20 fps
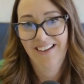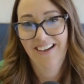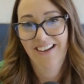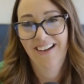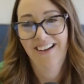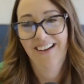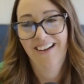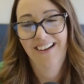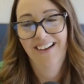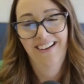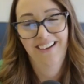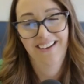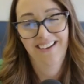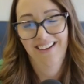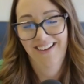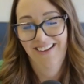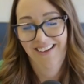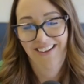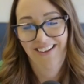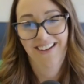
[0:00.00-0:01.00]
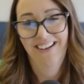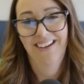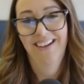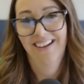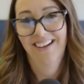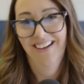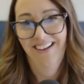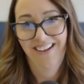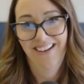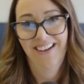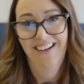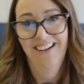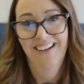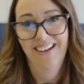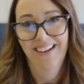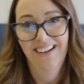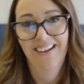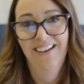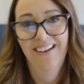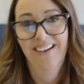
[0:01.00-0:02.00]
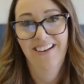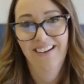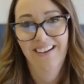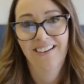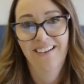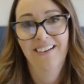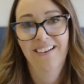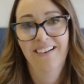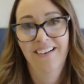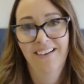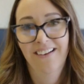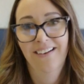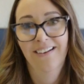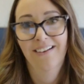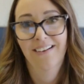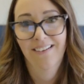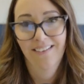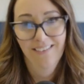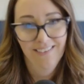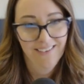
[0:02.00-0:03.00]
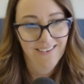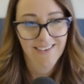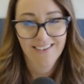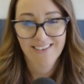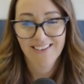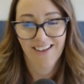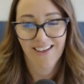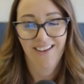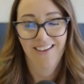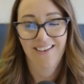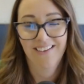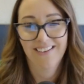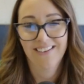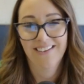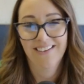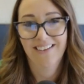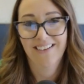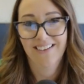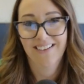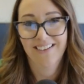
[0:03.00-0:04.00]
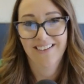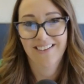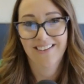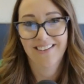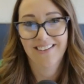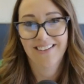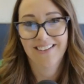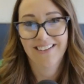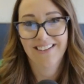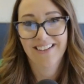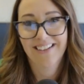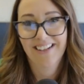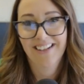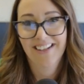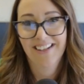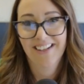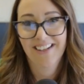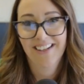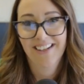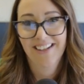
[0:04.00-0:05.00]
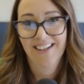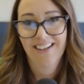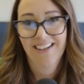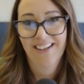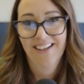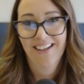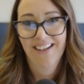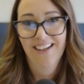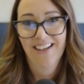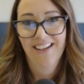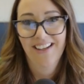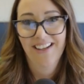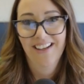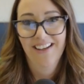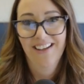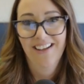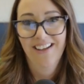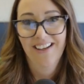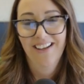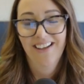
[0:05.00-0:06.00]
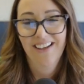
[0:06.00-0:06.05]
(silent)